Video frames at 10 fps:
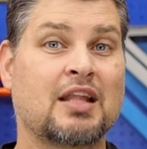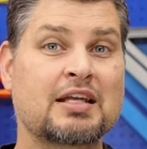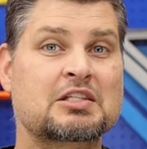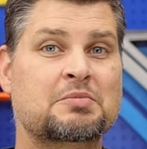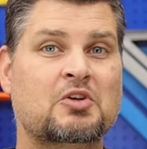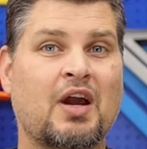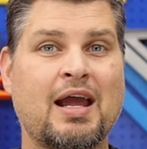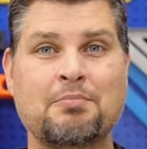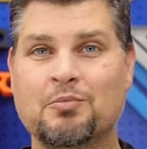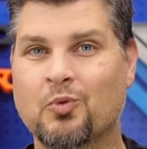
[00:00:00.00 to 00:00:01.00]
Like,
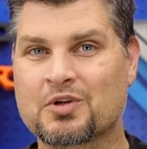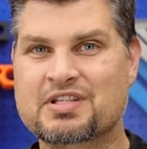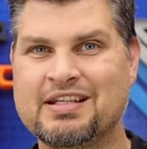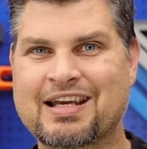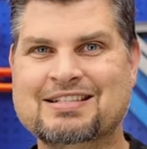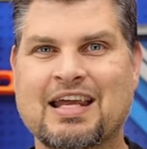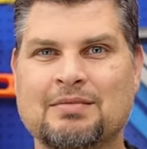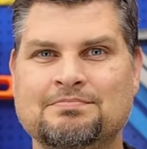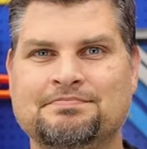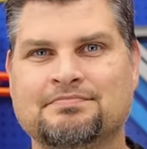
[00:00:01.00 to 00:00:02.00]
subscribe, we'll see you next time.